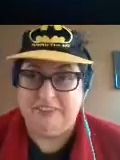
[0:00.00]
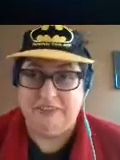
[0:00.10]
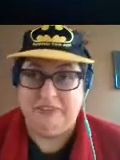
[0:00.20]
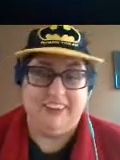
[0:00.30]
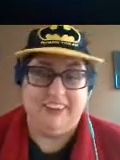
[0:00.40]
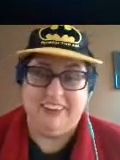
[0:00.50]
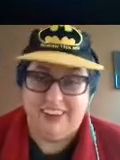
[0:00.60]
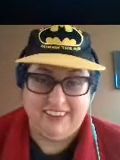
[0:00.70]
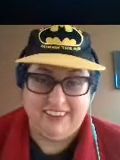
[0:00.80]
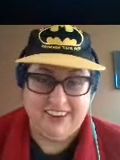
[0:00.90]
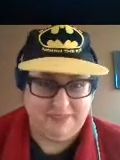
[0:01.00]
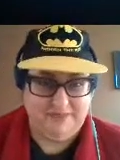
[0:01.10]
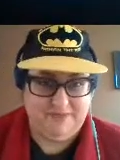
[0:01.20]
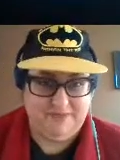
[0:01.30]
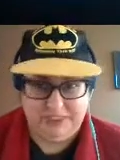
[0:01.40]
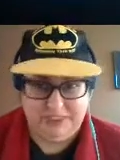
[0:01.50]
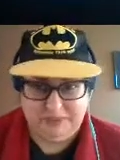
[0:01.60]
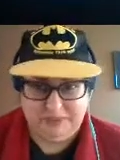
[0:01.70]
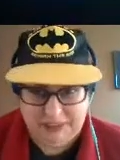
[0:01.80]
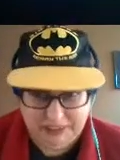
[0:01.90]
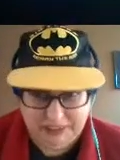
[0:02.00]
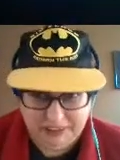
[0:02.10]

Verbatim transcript: they're always in multiple parts.